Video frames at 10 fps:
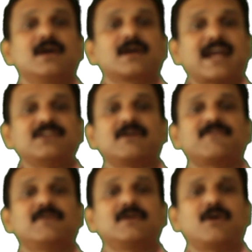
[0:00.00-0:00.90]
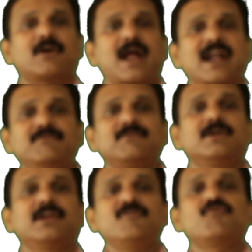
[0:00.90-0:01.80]
kind of or
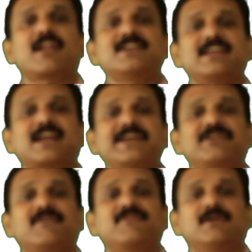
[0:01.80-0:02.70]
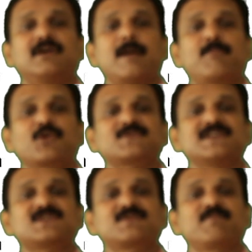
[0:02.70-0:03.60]
involuntary kind of a
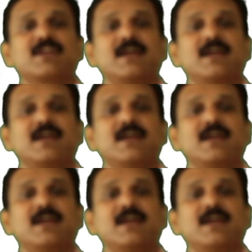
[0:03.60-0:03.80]
process.